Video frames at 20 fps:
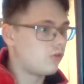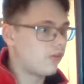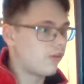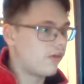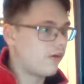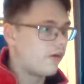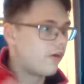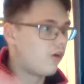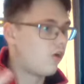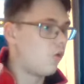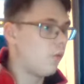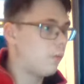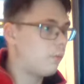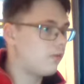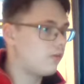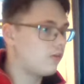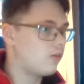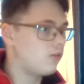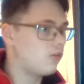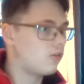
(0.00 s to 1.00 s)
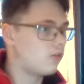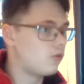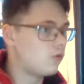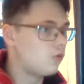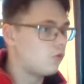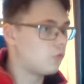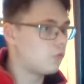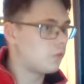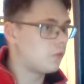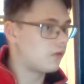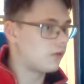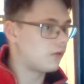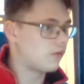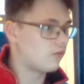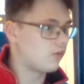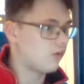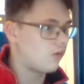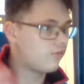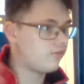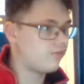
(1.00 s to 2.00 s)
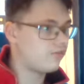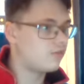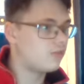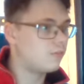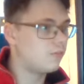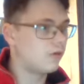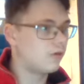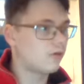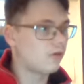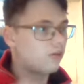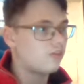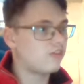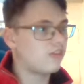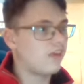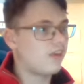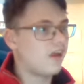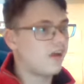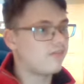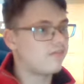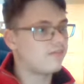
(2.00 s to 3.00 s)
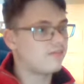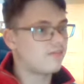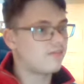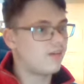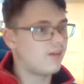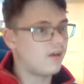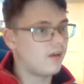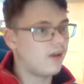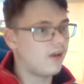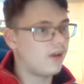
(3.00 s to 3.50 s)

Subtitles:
whether they are open to you and stuff, because they have